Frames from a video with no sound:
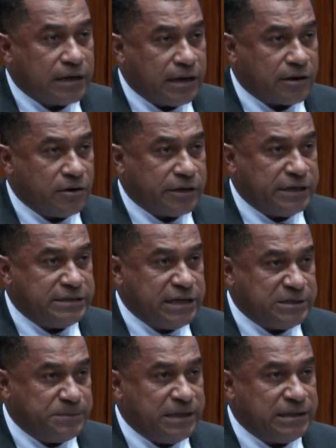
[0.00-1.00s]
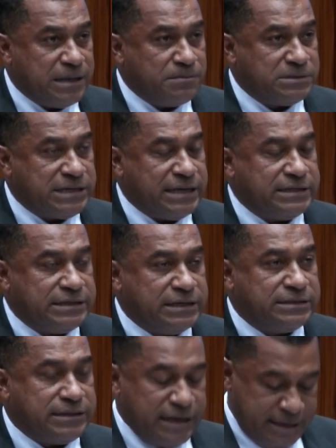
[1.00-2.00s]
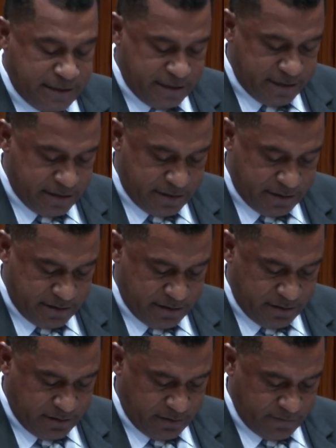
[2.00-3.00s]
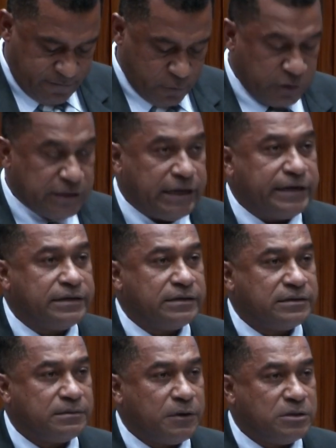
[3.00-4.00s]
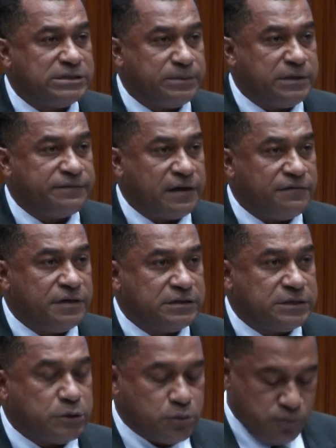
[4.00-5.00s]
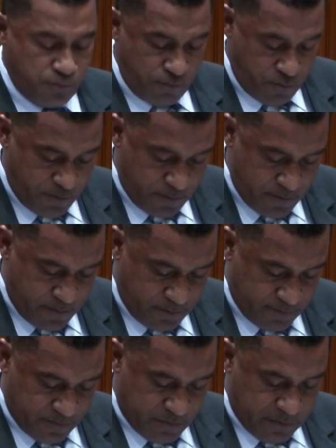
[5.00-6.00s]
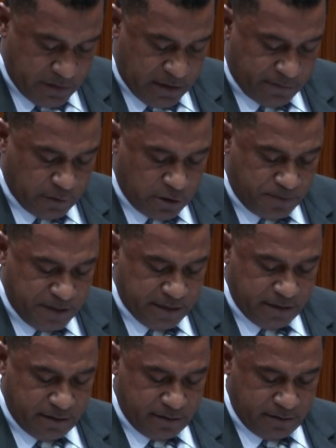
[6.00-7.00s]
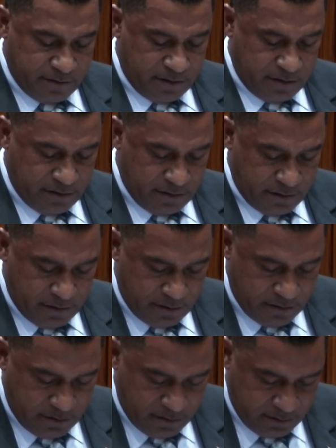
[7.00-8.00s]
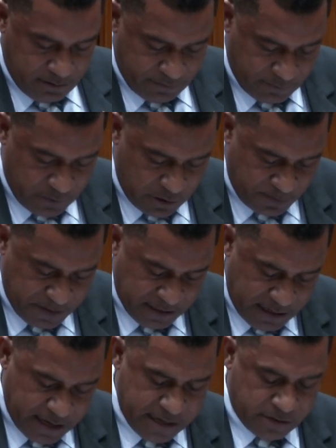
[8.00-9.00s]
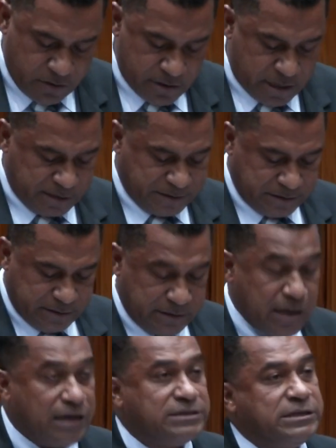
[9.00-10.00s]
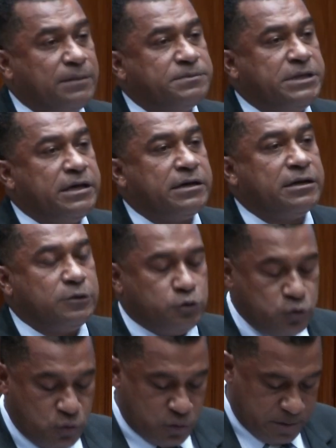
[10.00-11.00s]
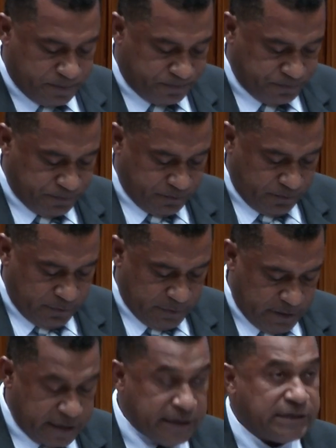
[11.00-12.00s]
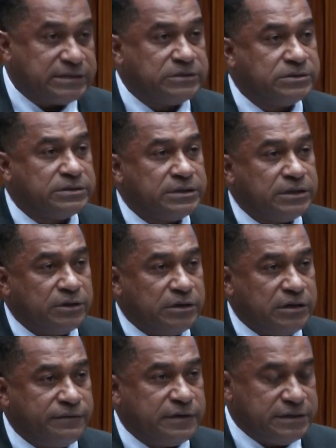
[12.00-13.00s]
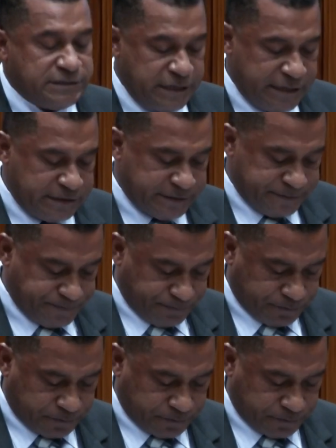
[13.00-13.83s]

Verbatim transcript: The current location has been a dump site since 1949, about 75 years ago not been not been any concrete uh, steps taken to address even change